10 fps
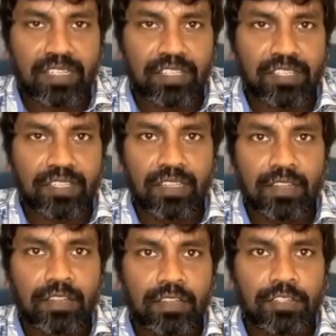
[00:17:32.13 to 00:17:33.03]
have
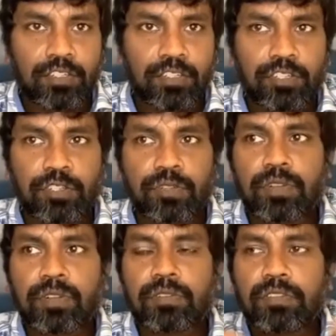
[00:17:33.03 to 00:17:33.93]
anxiousness
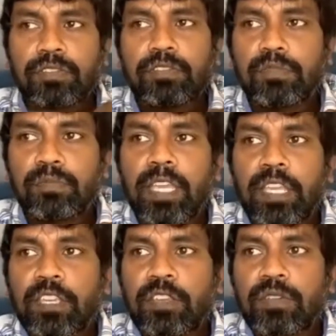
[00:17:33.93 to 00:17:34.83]
to
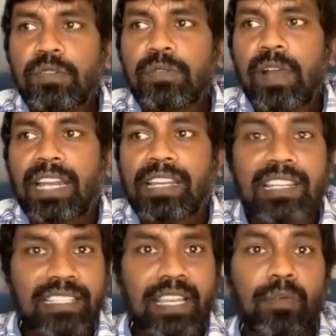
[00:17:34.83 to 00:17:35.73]
make you
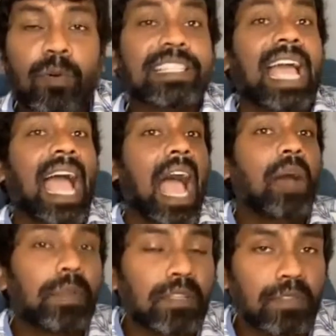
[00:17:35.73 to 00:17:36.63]
understand what's
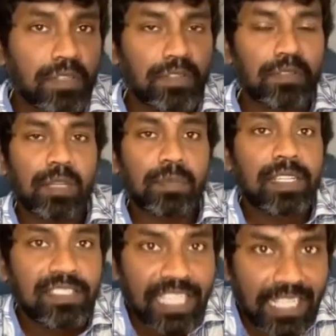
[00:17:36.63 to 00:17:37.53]
happening within you, that
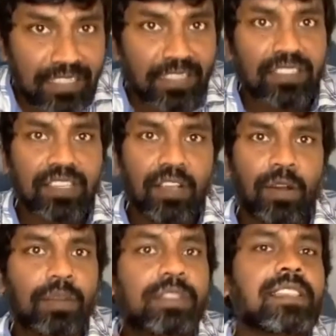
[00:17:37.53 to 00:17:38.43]
means signals,
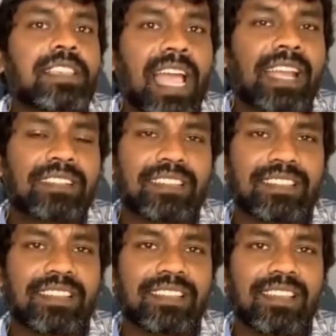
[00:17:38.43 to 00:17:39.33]
or this is
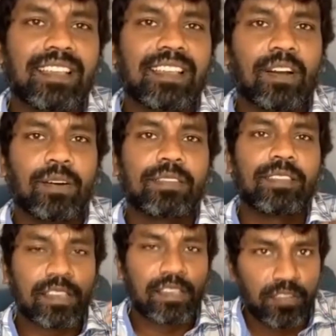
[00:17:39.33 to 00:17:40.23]
anxiousness, or
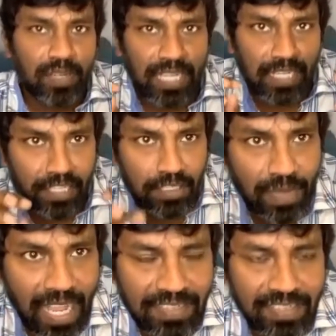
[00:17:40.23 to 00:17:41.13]
this is, you're getting
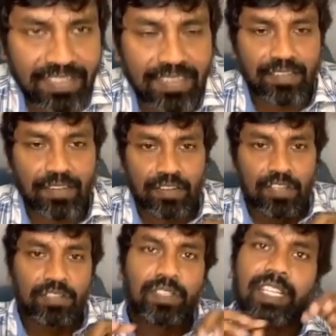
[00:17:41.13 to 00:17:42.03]
into anxiousness, or
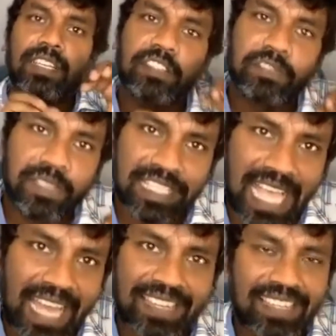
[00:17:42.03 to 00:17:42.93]
you're getting into
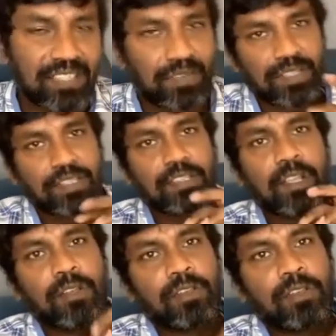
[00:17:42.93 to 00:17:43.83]
sadness, or this is,
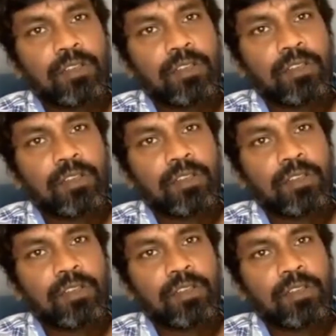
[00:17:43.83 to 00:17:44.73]
you're